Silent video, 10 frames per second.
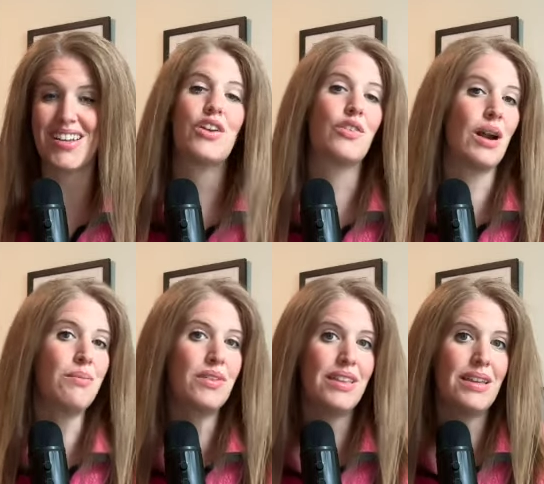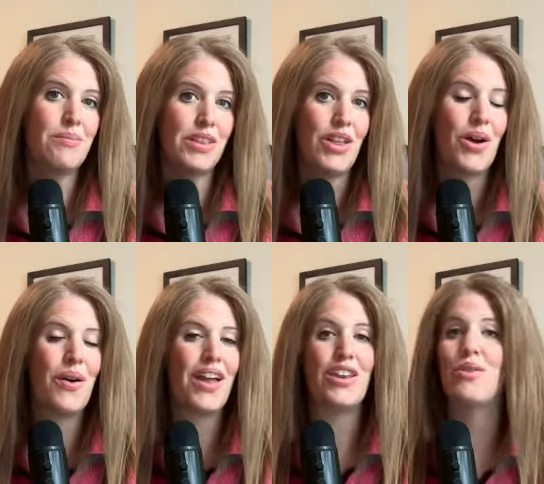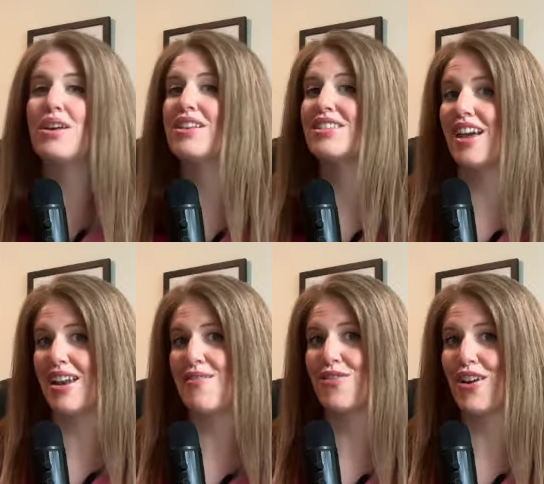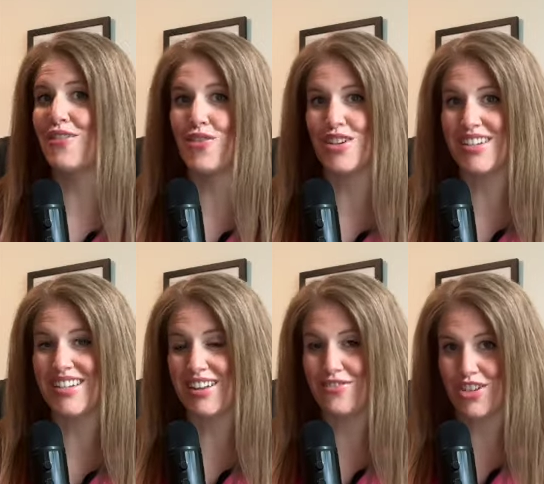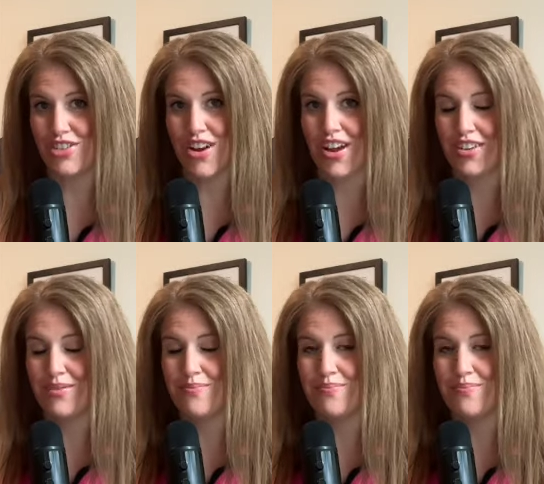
Grab the link below and you can sign up for a 14-day free trial.